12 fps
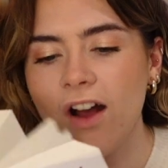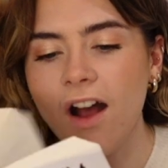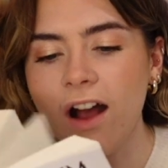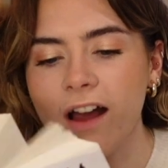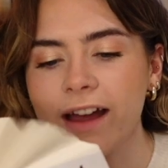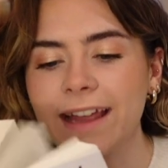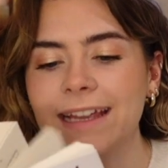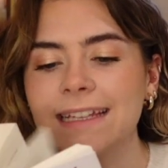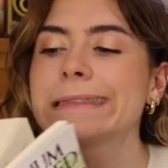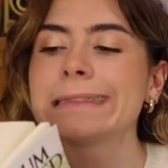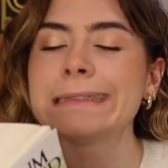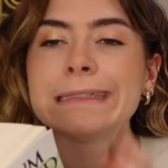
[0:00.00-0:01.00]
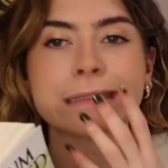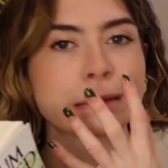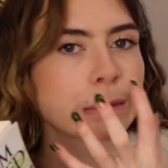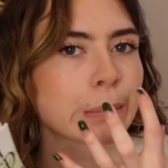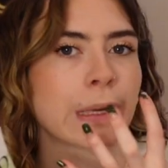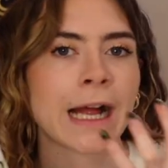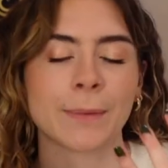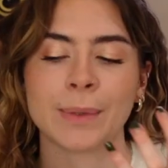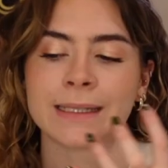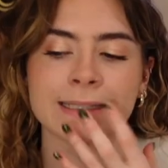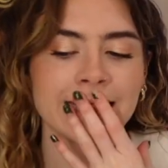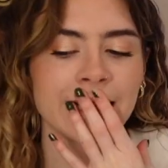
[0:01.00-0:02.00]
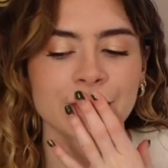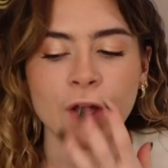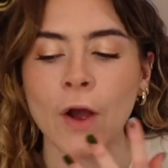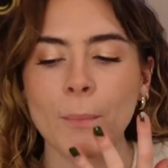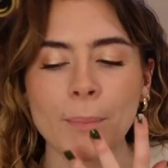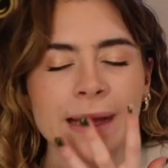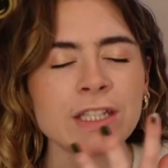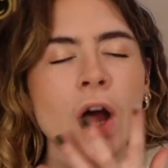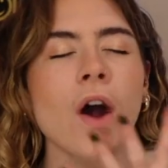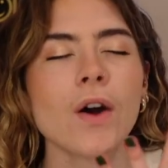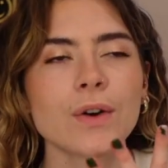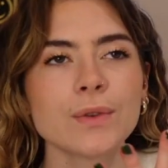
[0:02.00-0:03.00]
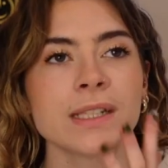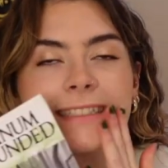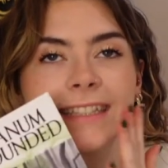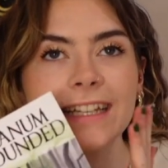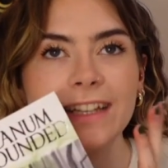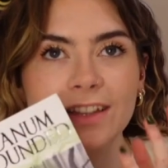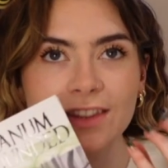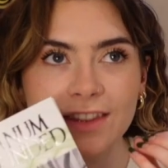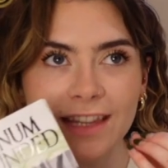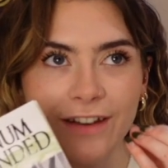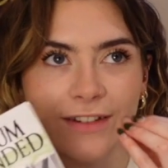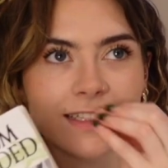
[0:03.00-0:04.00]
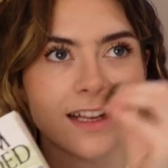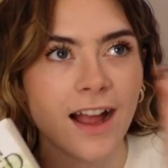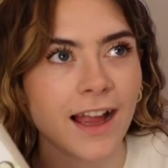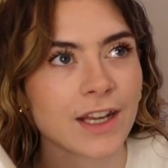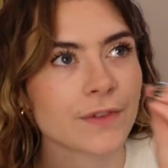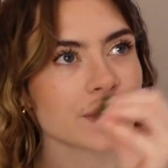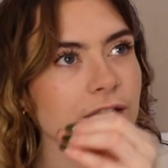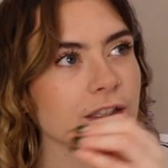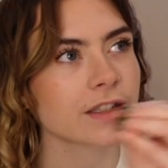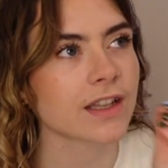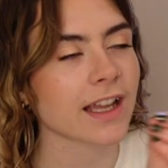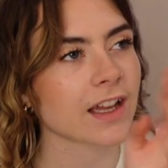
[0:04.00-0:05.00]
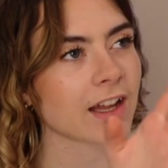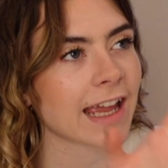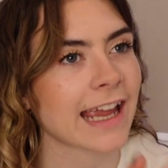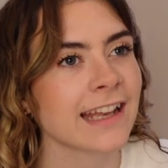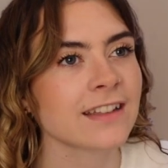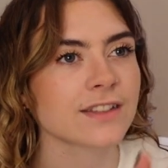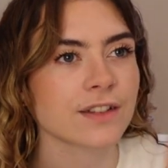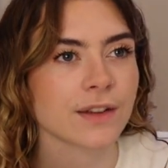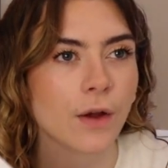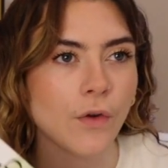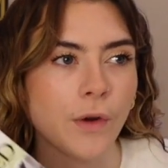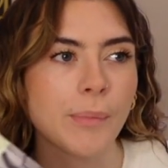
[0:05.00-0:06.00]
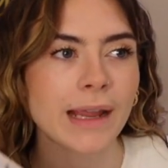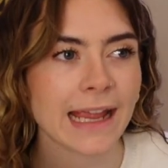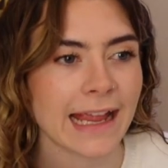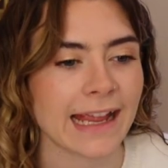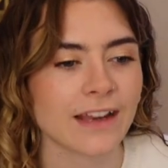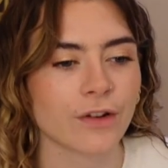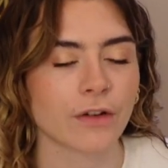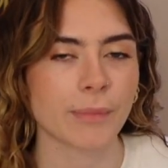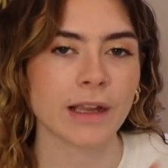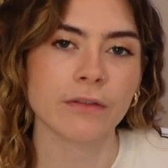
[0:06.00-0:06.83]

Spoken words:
I need to know what happens, and I've been told that there is a kind of a hint or a bigger